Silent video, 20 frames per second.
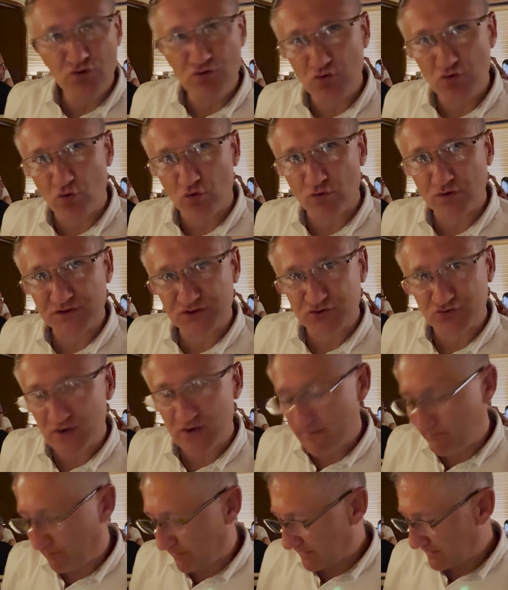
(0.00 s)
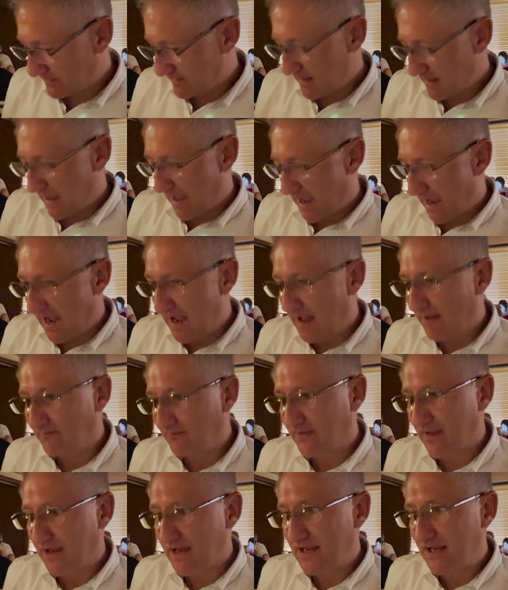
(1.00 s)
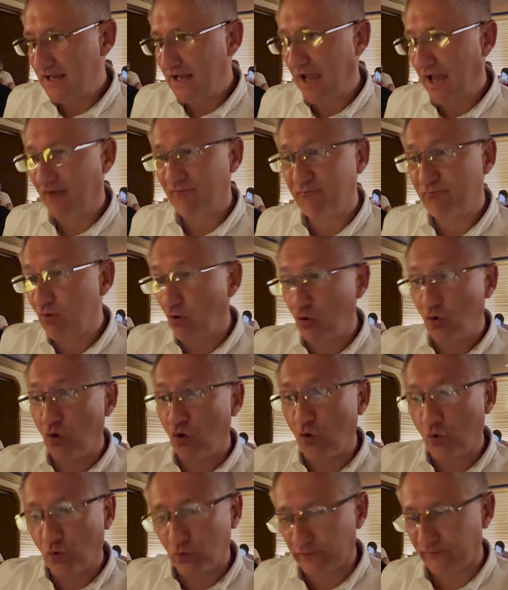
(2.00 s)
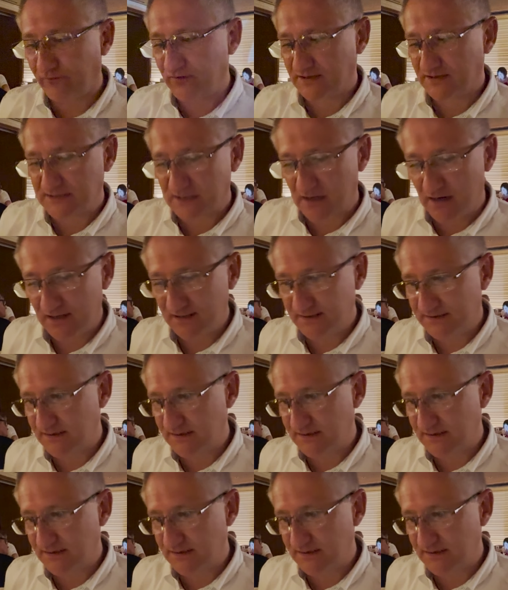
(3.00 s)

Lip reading: York strip, and they have brought all of the sides